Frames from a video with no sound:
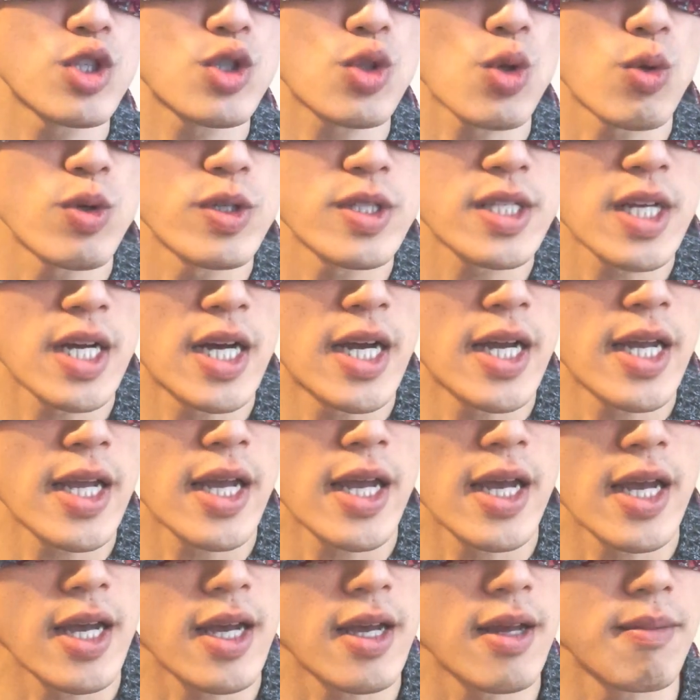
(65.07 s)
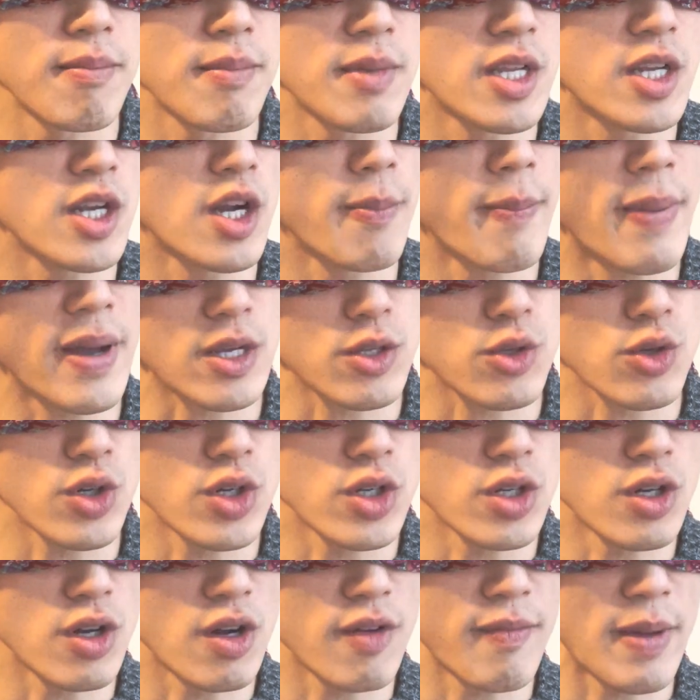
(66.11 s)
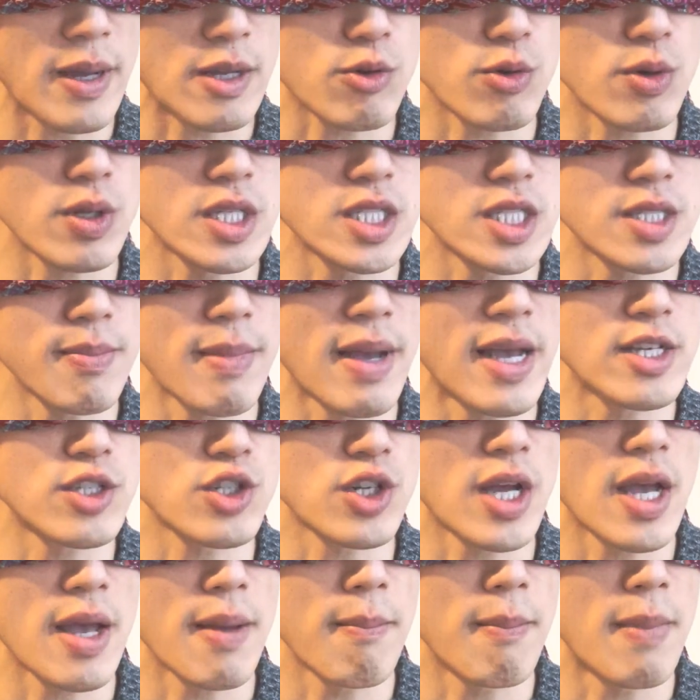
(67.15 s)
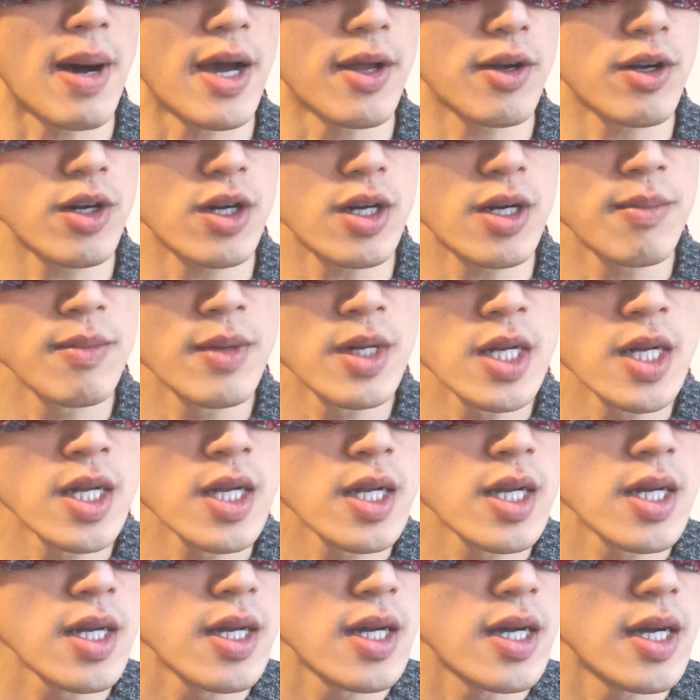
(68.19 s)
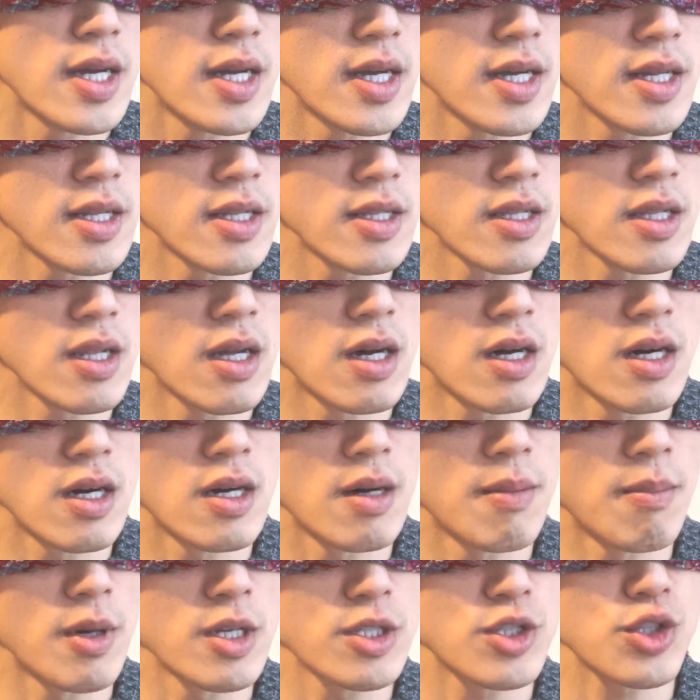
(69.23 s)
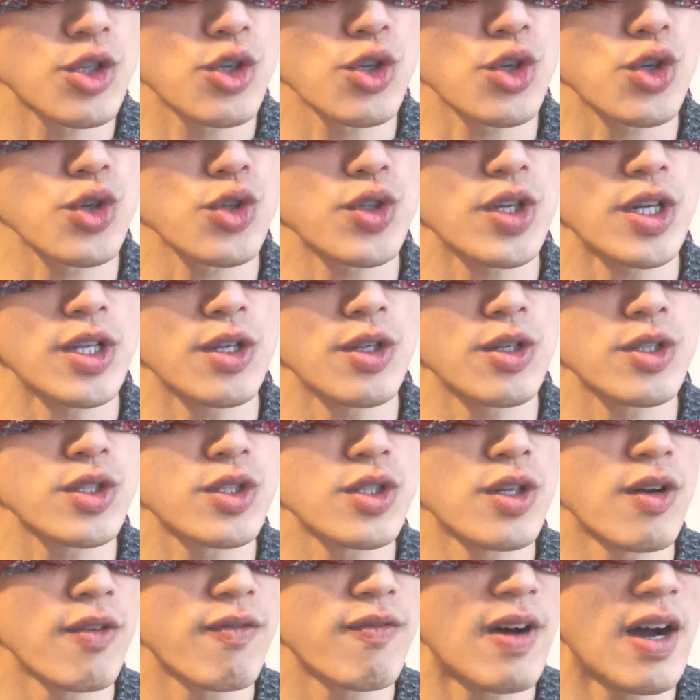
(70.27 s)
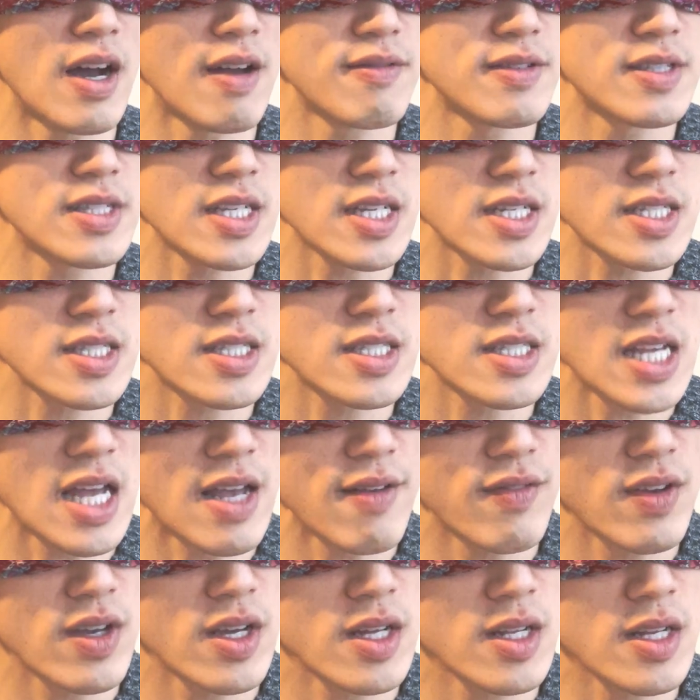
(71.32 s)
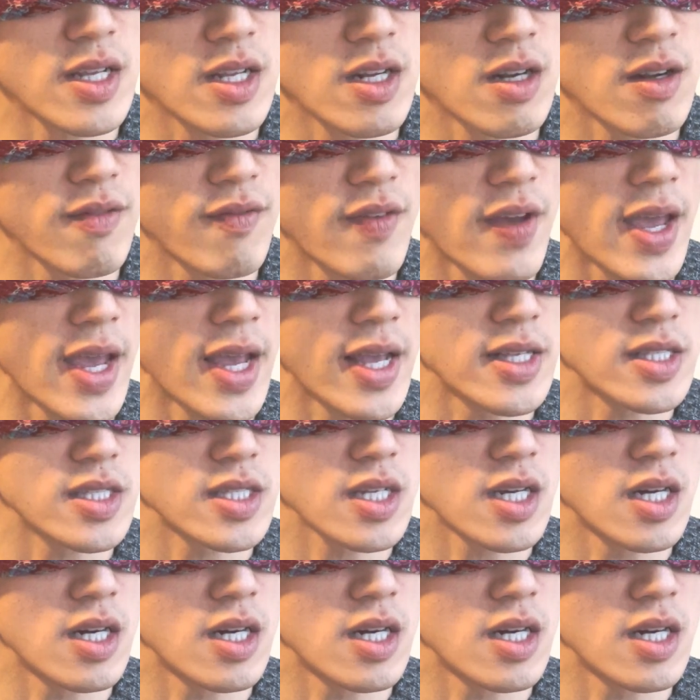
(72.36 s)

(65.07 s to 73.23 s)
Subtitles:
dorsi, and medial pectoral nerve pectoralis major and minor, and musculocutaneous nerve 5, 6, 7 inner vase,